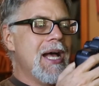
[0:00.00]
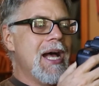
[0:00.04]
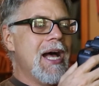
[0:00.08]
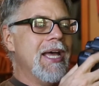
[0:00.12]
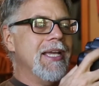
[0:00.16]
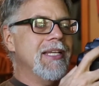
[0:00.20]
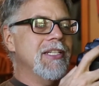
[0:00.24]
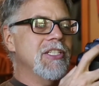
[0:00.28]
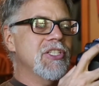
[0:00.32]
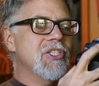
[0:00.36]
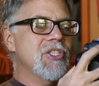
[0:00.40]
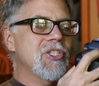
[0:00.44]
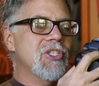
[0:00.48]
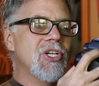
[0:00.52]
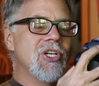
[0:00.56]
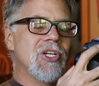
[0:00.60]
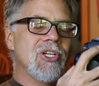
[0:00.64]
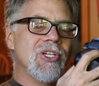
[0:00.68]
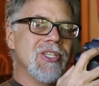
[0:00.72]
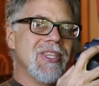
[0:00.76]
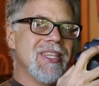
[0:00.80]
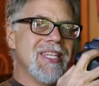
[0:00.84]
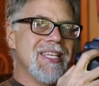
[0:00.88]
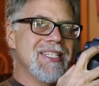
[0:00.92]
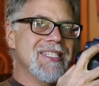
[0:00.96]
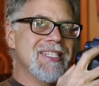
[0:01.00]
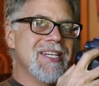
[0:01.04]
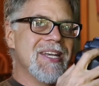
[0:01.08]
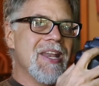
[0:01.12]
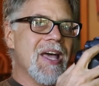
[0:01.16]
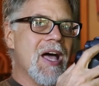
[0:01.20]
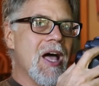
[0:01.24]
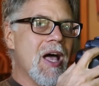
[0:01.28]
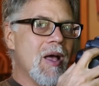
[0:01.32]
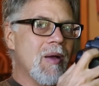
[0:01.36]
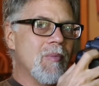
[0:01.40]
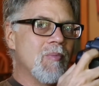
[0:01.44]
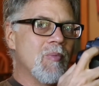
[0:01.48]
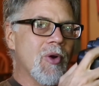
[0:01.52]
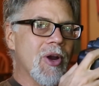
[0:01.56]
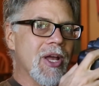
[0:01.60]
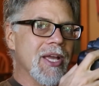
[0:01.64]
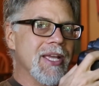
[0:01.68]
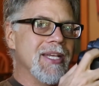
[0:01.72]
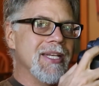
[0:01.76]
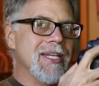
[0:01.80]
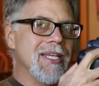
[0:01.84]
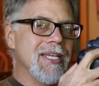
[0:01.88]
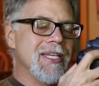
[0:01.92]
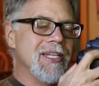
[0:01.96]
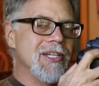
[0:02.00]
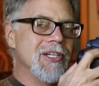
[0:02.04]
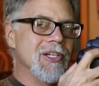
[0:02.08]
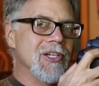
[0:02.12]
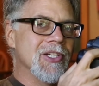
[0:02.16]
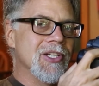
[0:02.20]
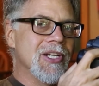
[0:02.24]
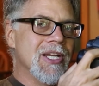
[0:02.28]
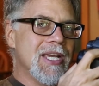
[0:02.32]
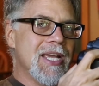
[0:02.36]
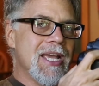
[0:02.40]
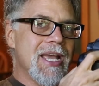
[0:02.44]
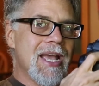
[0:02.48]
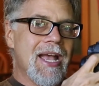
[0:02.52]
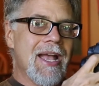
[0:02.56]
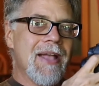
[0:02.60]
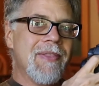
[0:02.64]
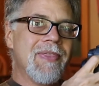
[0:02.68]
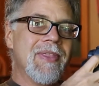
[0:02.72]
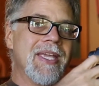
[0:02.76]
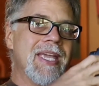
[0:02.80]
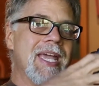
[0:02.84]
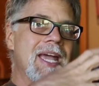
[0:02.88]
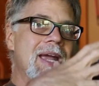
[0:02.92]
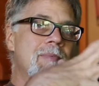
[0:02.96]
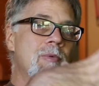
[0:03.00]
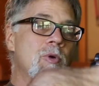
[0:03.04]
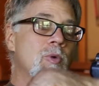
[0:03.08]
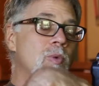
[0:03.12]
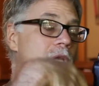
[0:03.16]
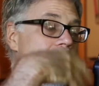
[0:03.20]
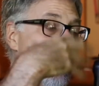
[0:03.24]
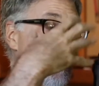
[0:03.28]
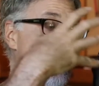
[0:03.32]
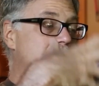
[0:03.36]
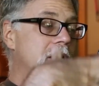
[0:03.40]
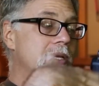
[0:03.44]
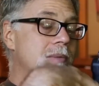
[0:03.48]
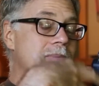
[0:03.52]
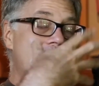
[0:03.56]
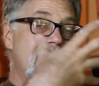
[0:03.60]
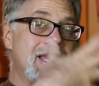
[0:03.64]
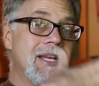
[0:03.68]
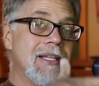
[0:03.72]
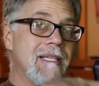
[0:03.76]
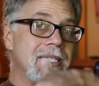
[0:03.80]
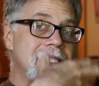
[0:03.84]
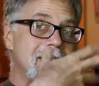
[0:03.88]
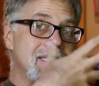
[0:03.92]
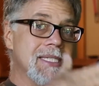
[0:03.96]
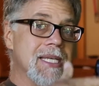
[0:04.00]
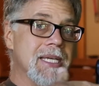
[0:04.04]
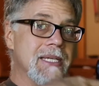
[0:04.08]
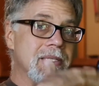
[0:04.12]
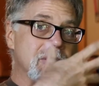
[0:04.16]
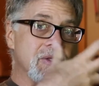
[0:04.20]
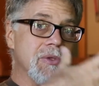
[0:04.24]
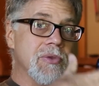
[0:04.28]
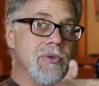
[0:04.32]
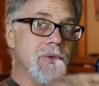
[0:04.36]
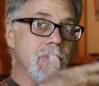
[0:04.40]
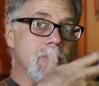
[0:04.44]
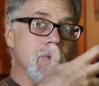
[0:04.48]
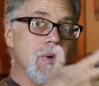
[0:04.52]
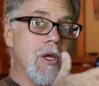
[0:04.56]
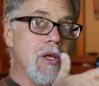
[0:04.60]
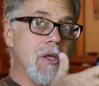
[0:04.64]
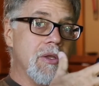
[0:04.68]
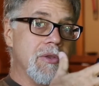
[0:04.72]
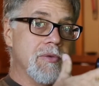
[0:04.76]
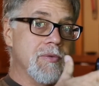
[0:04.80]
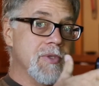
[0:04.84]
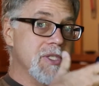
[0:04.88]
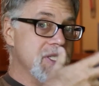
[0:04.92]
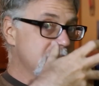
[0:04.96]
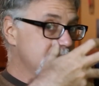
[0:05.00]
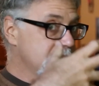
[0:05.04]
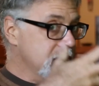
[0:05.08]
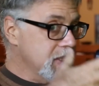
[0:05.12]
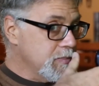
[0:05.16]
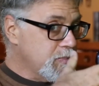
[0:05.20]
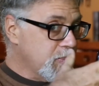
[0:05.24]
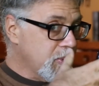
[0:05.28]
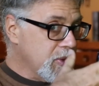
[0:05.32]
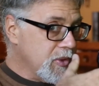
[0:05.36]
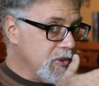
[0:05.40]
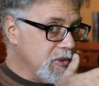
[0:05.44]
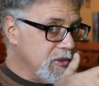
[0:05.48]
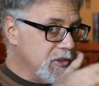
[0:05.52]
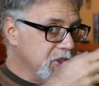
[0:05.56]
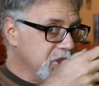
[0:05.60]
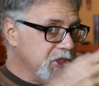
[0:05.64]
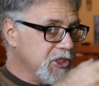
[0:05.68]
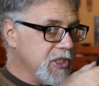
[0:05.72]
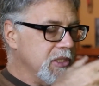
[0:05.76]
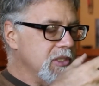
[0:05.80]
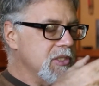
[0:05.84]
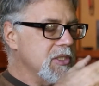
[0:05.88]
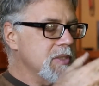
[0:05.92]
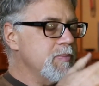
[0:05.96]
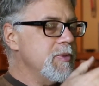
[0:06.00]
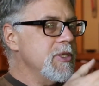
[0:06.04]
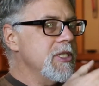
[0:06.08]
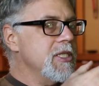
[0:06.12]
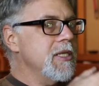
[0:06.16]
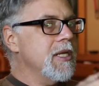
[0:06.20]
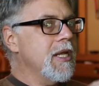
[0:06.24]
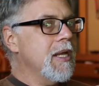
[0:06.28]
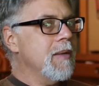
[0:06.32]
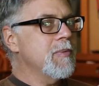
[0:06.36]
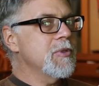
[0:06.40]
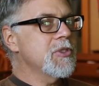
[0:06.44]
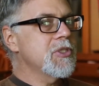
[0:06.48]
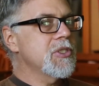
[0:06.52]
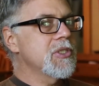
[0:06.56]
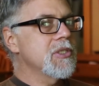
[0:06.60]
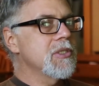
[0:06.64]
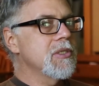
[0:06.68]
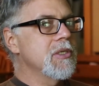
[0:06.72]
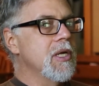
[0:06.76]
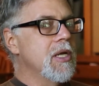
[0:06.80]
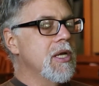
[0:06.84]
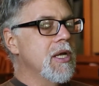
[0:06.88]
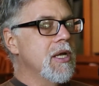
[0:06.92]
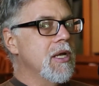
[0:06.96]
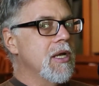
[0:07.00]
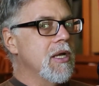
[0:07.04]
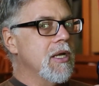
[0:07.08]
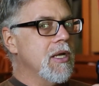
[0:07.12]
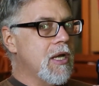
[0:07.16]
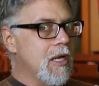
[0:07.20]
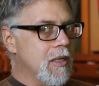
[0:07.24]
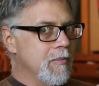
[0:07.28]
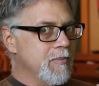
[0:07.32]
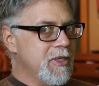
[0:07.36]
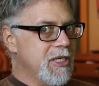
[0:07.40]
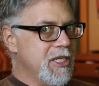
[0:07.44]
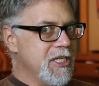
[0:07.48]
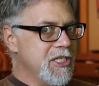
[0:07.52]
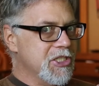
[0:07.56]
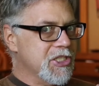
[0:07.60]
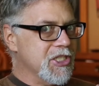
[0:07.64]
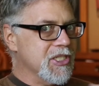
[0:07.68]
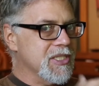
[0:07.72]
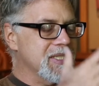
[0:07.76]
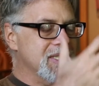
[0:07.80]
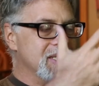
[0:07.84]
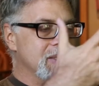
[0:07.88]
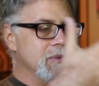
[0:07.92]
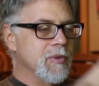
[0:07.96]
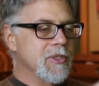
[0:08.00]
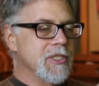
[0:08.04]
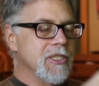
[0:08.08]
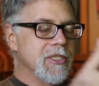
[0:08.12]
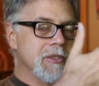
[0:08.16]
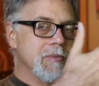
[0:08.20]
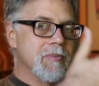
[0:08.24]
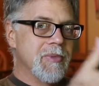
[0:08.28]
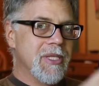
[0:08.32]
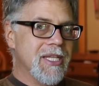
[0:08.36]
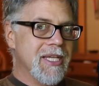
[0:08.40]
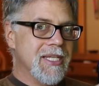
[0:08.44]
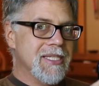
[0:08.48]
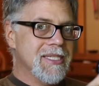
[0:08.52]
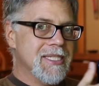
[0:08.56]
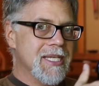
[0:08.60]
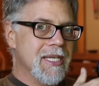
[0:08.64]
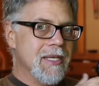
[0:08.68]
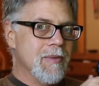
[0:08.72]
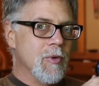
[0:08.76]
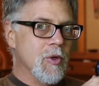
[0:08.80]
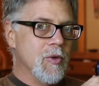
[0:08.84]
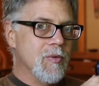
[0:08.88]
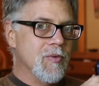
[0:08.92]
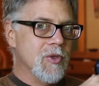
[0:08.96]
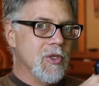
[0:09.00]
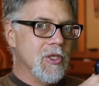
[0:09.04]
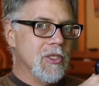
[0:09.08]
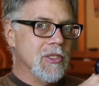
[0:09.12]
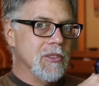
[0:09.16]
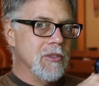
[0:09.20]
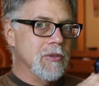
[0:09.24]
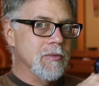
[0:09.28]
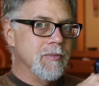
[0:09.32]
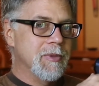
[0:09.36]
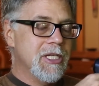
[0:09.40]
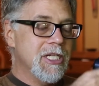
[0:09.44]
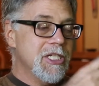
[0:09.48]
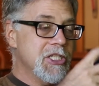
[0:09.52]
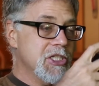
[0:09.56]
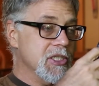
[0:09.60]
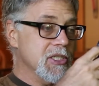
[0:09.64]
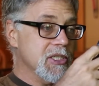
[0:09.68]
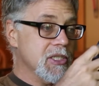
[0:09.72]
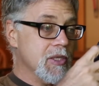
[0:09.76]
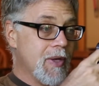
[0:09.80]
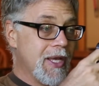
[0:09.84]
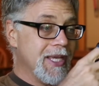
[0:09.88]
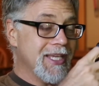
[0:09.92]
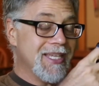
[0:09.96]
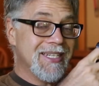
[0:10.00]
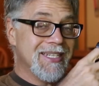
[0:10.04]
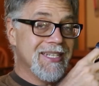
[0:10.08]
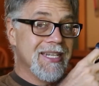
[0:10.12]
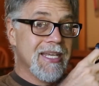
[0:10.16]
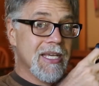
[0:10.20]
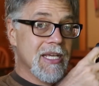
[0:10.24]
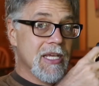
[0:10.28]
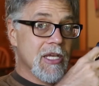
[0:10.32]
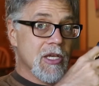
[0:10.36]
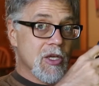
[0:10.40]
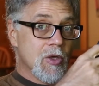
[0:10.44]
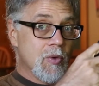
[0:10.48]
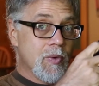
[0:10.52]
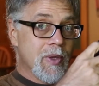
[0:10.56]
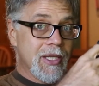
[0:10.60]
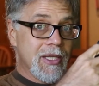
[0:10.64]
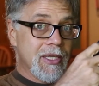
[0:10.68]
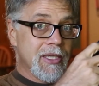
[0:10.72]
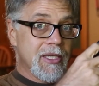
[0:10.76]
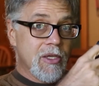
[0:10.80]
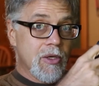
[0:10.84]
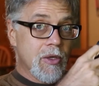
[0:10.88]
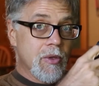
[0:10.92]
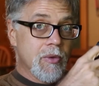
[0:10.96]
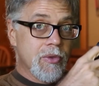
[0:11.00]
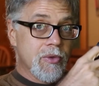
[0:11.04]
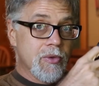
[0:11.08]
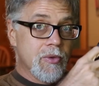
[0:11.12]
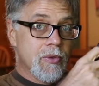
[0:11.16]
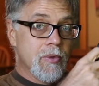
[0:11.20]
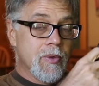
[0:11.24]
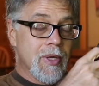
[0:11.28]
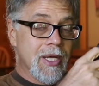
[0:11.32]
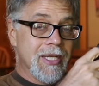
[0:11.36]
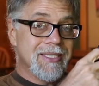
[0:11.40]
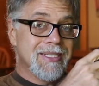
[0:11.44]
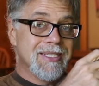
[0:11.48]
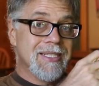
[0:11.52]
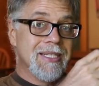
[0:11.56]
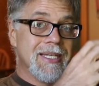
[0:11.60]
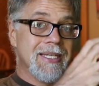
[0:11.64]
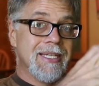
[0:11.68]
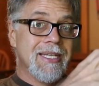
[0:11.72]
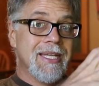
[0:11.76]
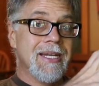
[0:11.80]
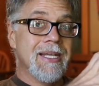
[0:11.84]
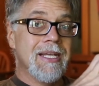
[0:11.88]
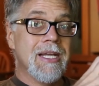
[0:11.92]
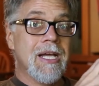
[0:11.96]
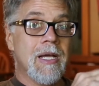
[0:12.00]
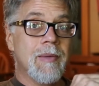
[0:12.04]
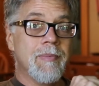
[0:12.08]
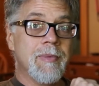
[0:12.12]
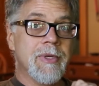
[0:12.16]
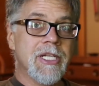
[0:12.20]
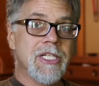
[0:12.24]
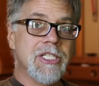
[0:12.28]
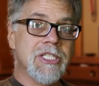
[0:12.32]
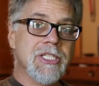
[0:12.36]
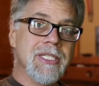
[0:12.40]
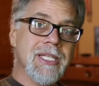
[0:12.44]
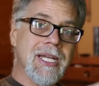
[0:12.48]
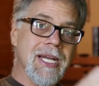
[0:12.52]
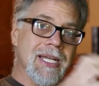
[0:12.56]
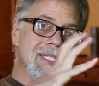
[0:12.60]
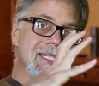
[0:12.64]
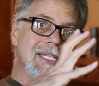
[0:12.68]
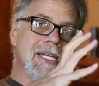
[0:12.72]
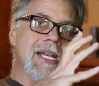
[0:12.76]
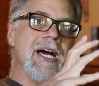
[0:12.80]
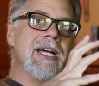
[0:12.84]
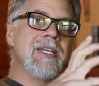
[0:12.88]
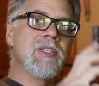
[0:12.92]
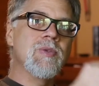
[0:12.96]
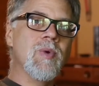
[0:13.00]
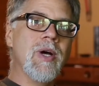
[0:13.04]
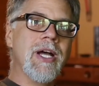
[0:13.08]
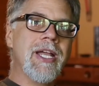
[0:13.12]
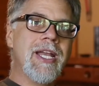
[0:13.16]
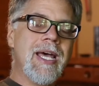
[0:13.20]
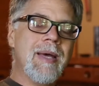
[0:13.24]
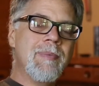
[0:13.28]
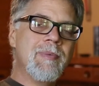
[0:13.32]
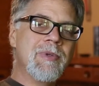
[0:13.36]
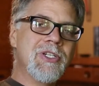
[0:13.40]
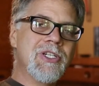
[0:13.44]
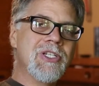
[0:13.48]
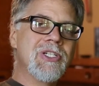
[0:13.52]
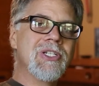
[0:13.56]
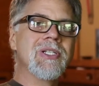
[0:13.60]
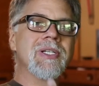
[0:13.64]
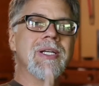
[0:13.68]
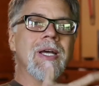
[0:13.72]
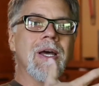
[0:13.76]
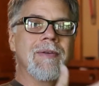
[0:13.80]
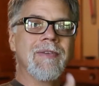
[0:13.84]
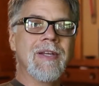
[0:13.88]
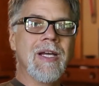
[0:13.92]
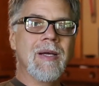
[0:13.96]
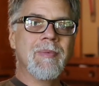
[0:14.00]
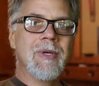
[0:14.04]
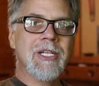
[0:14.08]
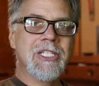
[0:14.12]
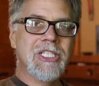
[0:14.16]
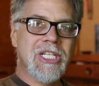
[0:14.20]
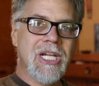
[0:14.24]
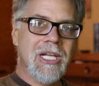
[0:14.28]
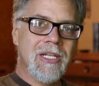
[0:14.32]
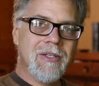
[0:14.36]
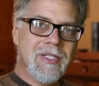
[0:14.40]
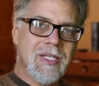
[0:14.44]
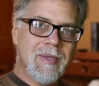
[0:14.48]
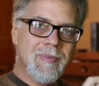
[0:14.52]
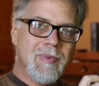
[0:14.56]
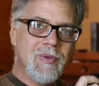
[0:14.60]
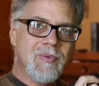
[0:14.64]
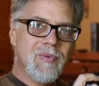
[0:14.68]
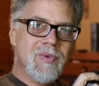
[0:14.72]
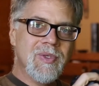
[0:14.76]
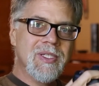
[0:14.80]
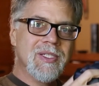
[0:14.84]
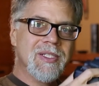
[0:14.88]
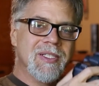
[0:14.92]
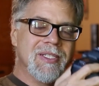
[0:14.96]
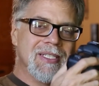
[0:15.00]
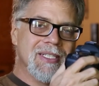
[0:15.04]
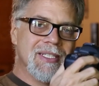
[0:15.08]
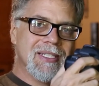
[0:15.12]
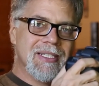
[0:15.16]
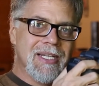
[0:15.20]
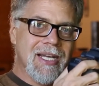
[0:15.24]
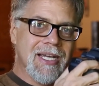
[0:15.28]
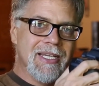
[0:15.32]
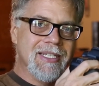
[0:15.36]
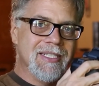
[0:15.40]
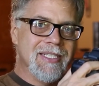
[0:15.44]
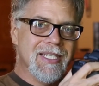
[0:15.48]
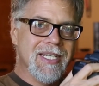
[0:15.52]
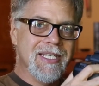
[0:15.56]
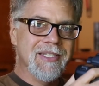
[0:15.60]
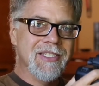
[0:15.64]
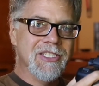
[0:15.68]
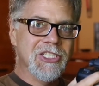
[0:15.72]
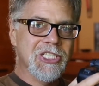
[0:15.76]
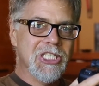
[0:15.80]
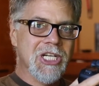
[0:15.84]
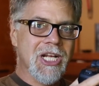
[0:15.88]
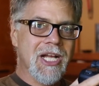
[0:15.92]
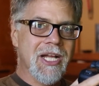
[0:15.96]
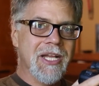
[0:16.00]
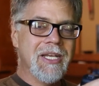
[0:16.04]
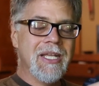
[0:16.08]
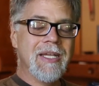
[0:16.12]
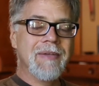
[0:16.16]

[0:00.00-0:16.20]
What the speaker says: I can just turn this knob right here and the camera will automatically cycle through all the reciprocal shutter speed and aperture combinations that will yield me that same overall illumination. So I can quickly go through until I get a combination that has a nice wide aperture. Now I've got my shallow depth of field, I can take the shot.